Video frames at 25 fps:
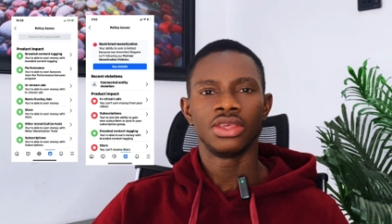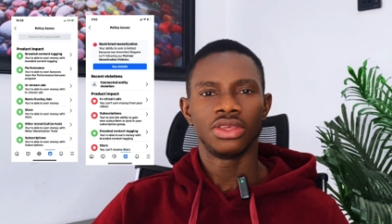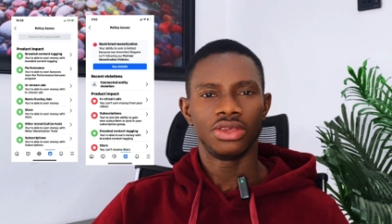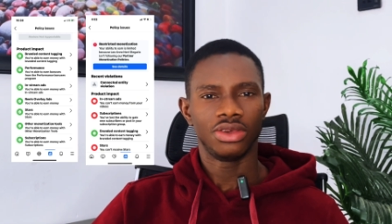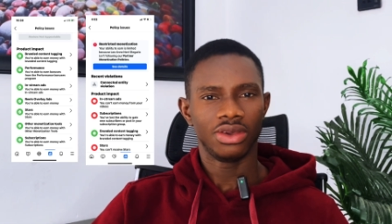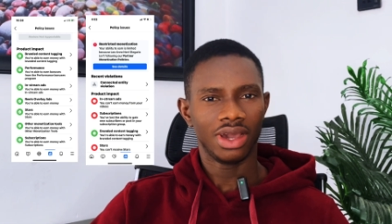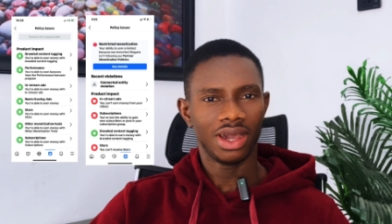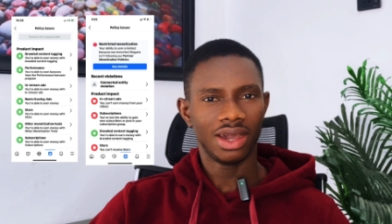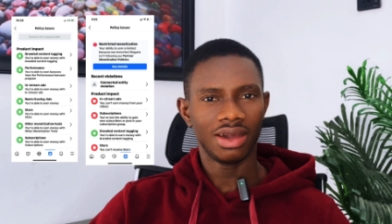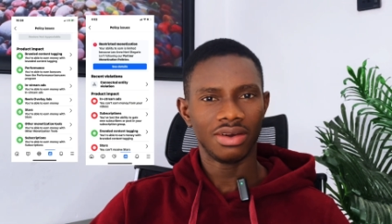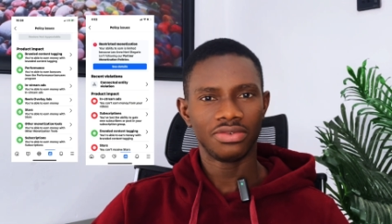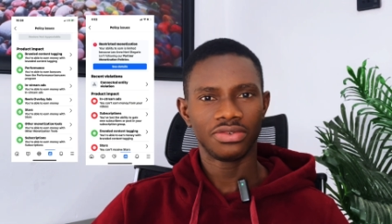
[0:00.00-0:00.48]

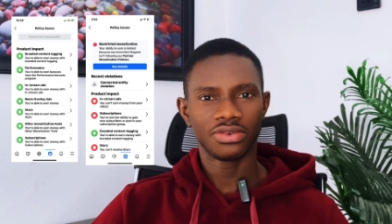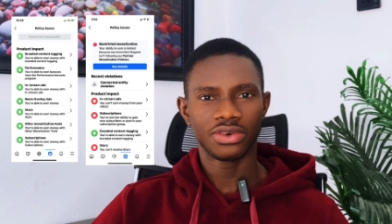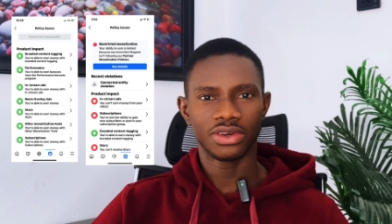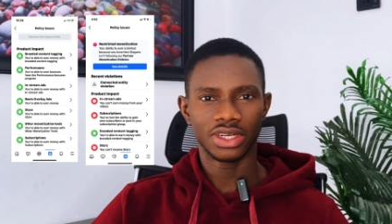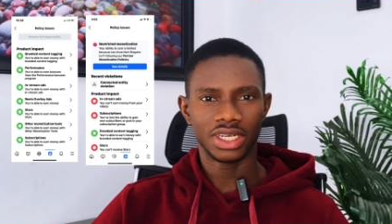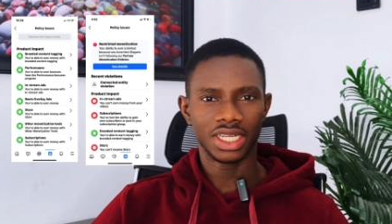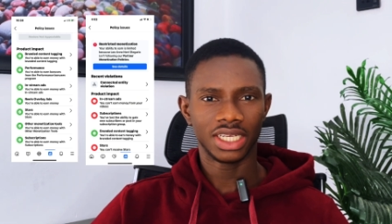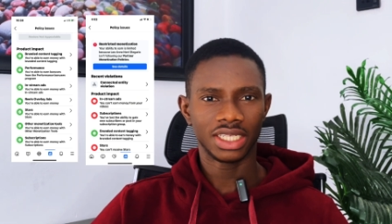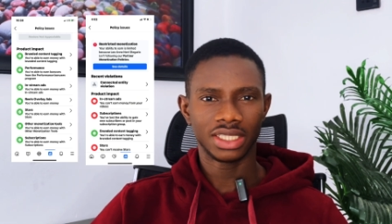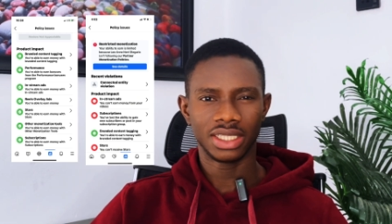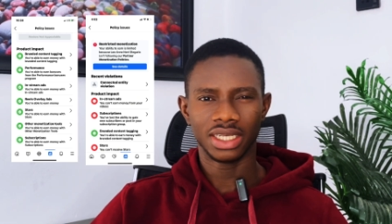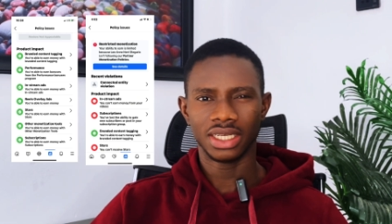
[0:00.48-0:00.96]
you have
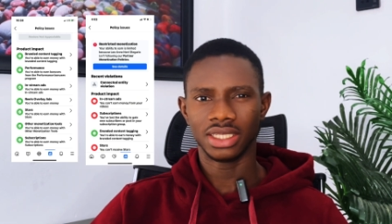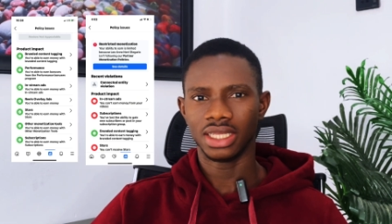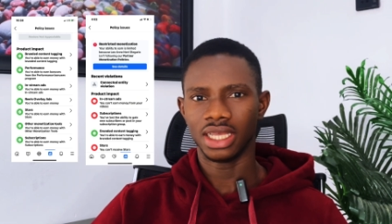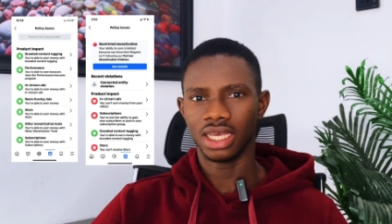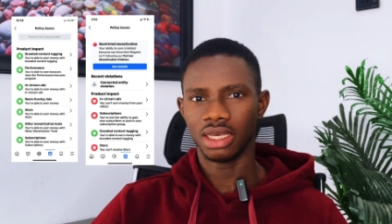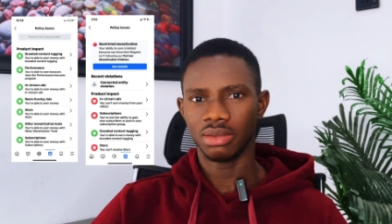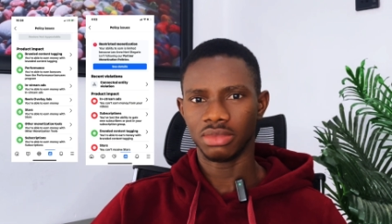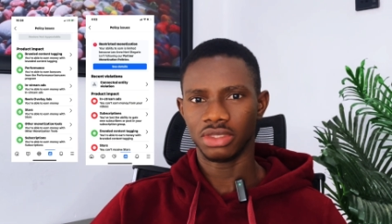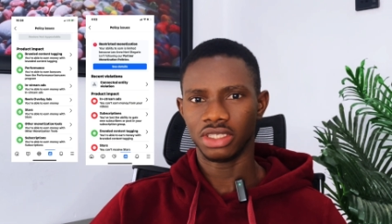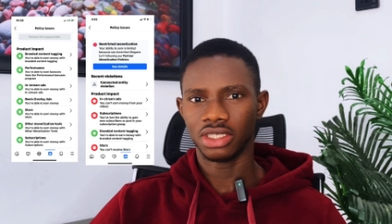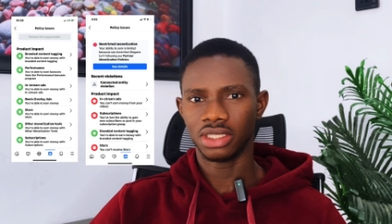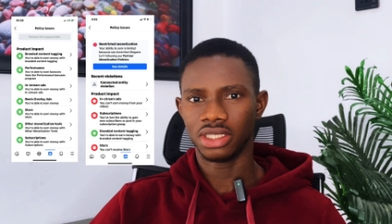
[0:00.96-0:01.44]
connected
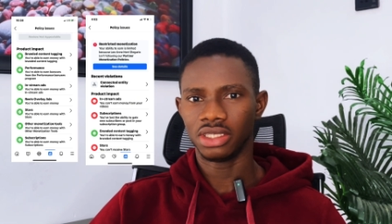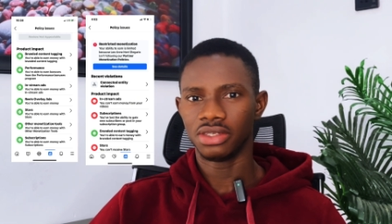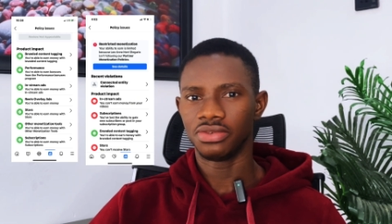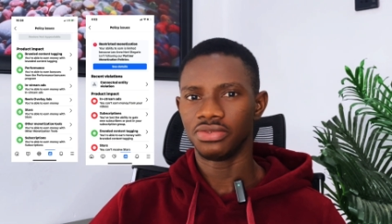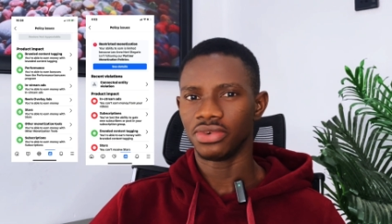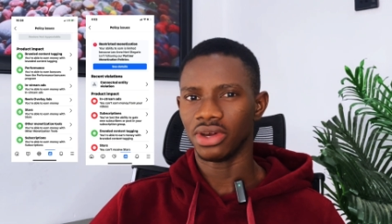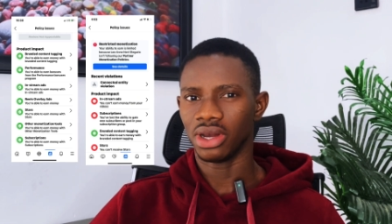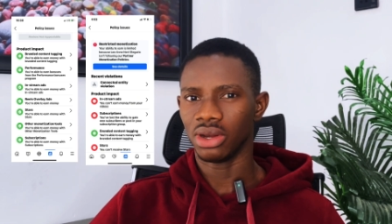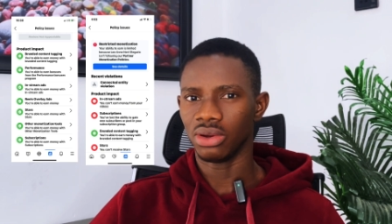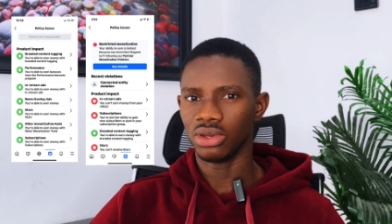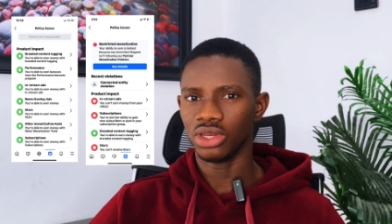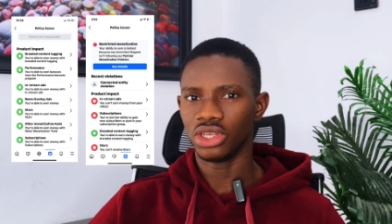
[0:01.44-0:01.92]
entity
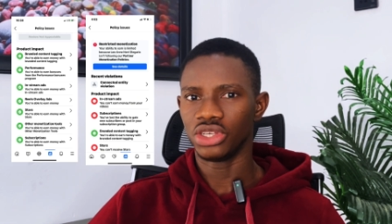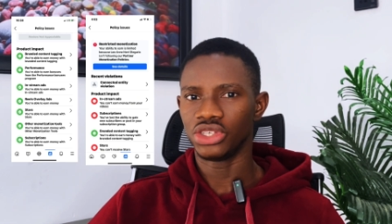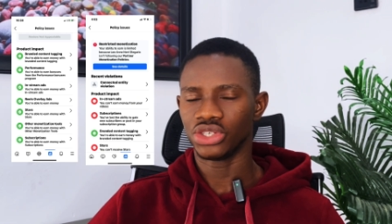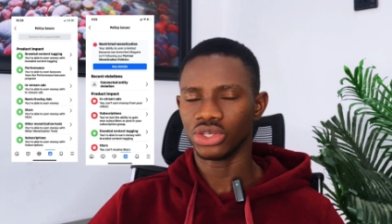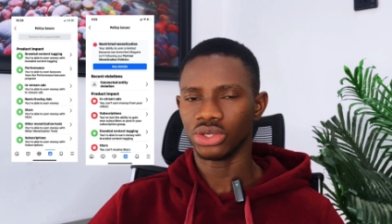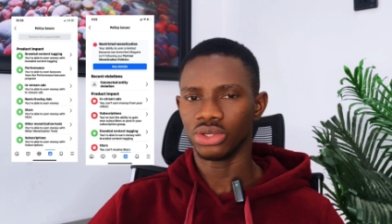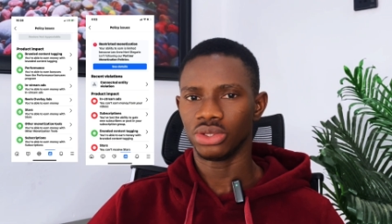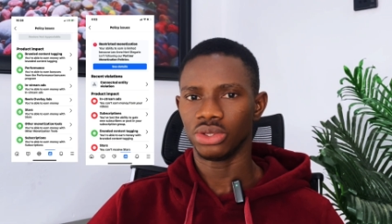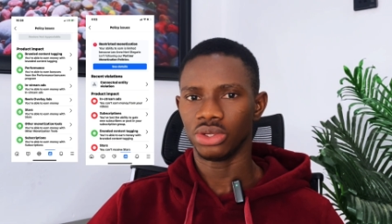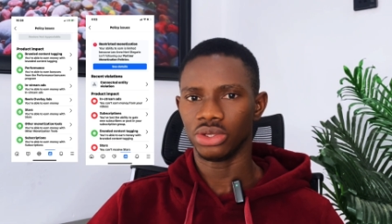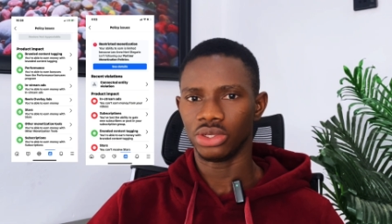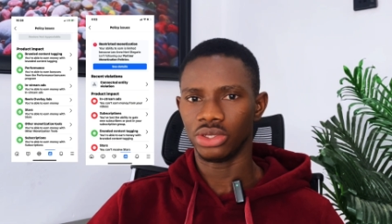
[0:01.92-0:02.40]

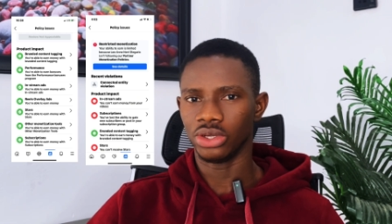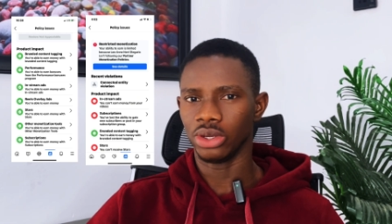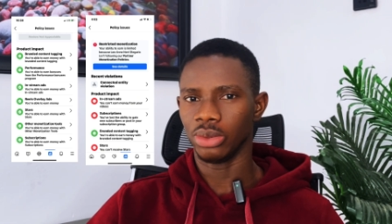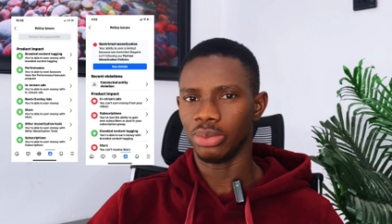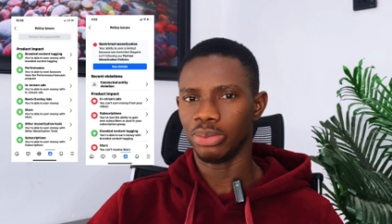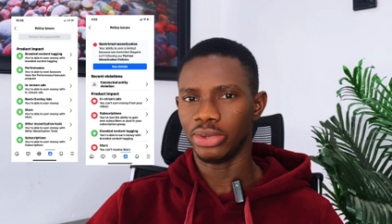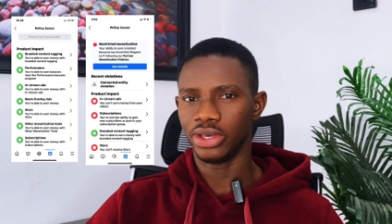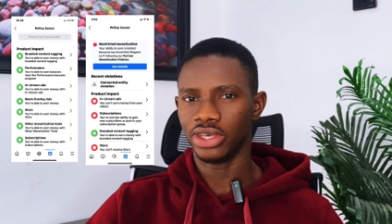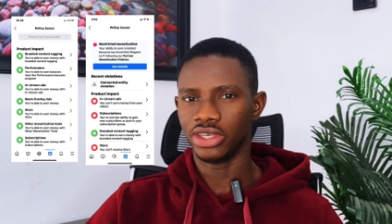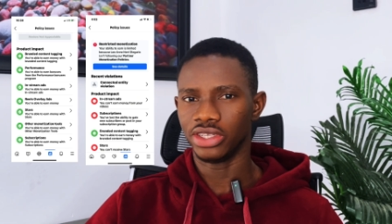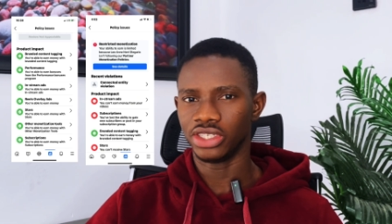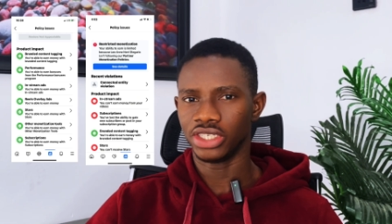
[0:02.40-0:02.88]
violation on your
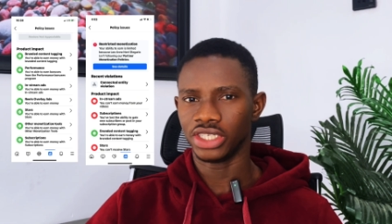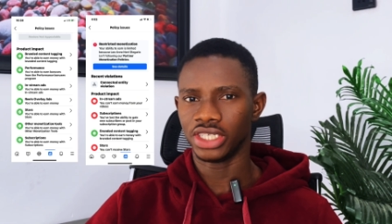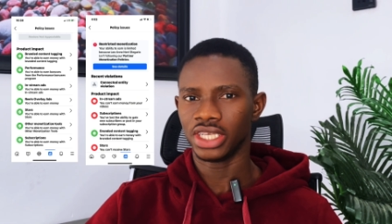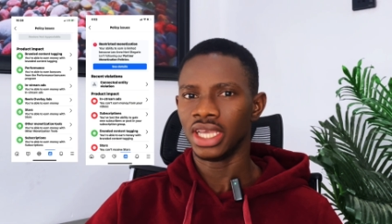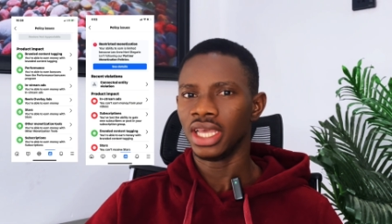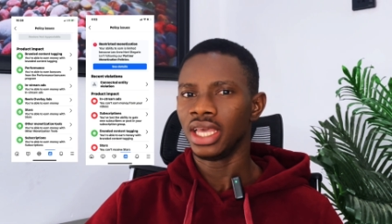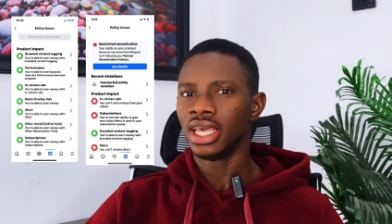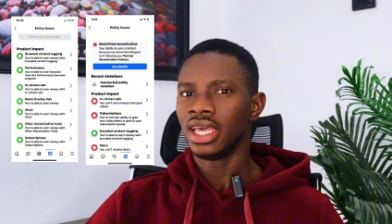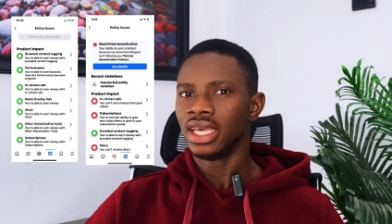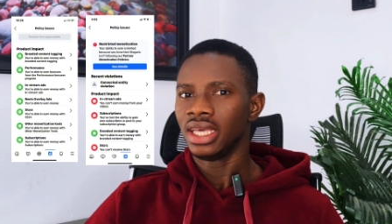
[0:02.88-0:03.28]
page.